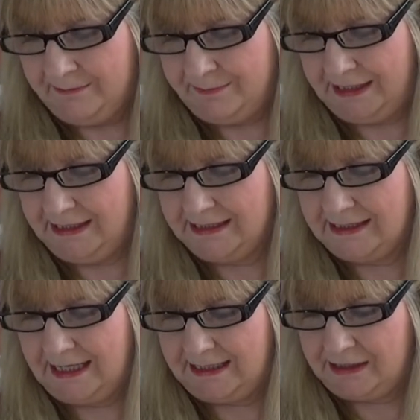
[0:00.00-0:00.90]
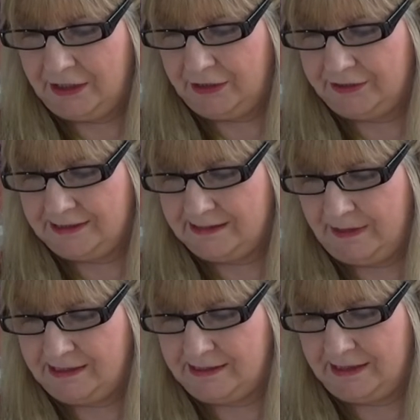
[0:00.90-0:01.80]
Ben-Hadad heard this
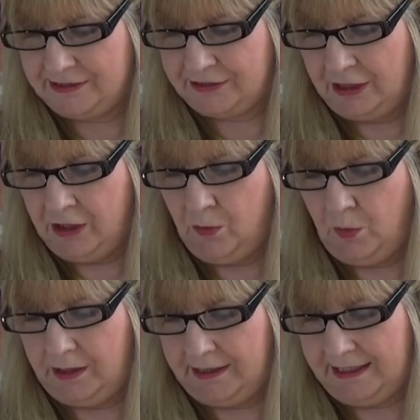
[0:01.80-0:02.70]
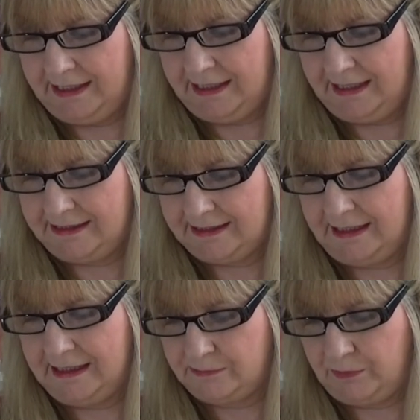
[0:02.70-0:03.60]
message while he and the
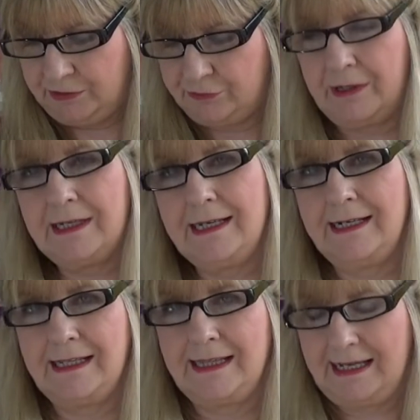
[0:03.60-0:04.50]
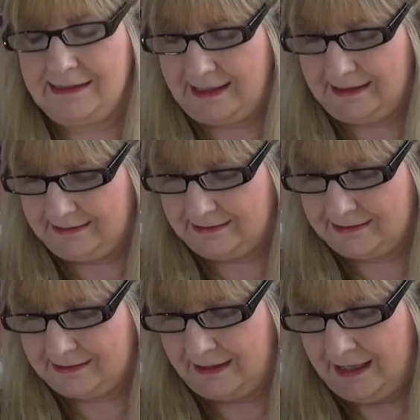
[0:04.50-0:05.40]
kings were drinking in their
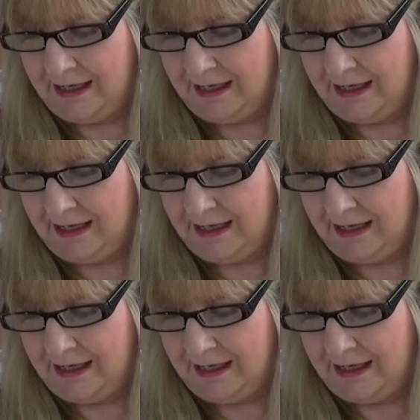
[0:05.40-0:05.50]
tents,